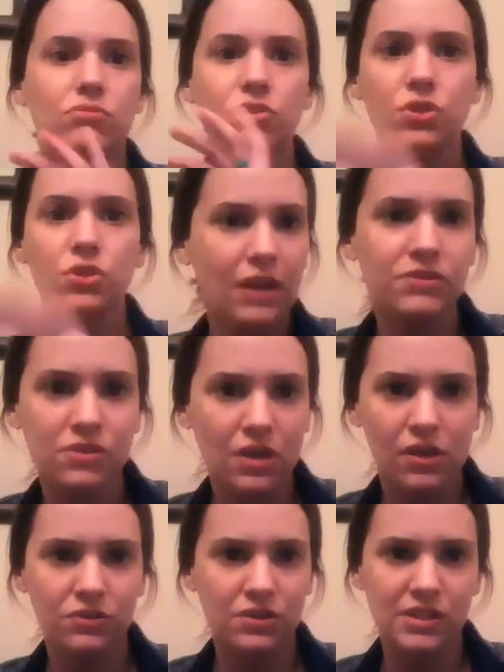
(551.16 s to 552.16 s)

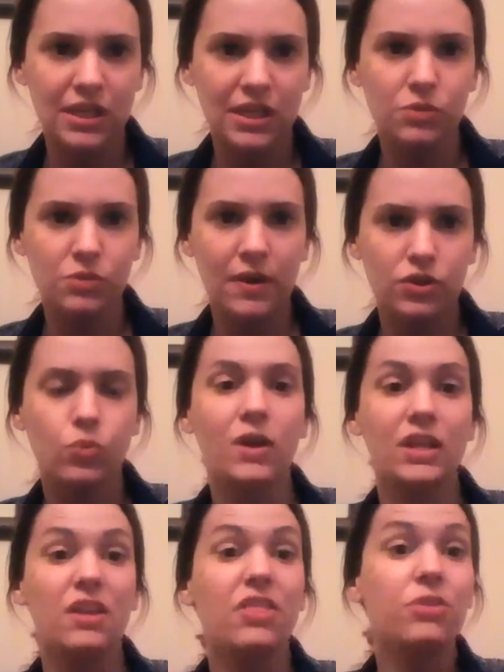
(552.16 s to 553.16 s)
$2,000 in sales by the 20th,